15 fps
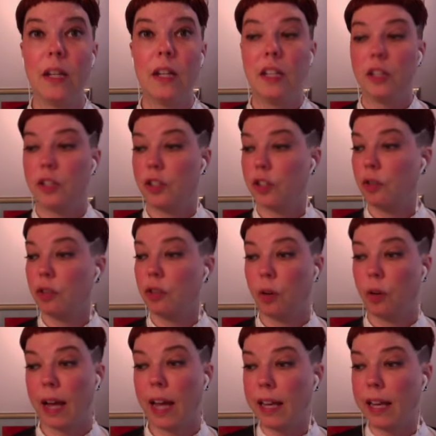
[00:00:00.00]
So
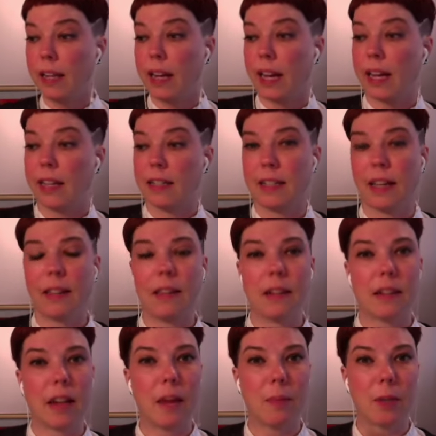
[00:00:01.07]
go ahead and set the
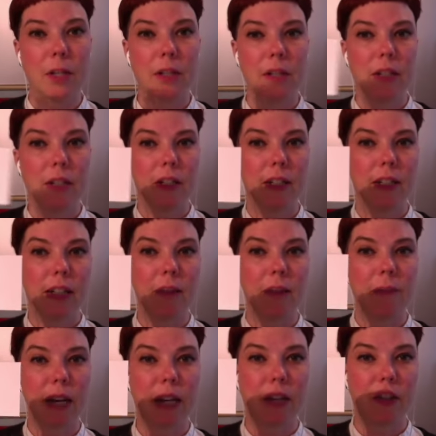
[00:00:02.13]
timer, 10
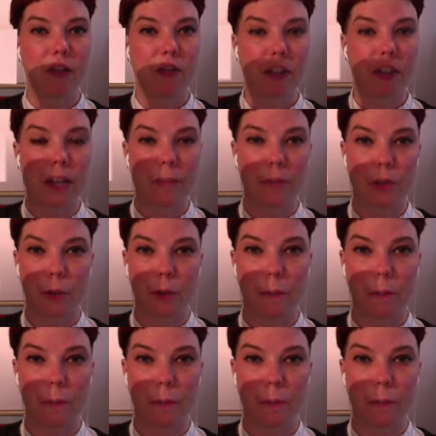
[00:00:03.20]
minutes for step 2.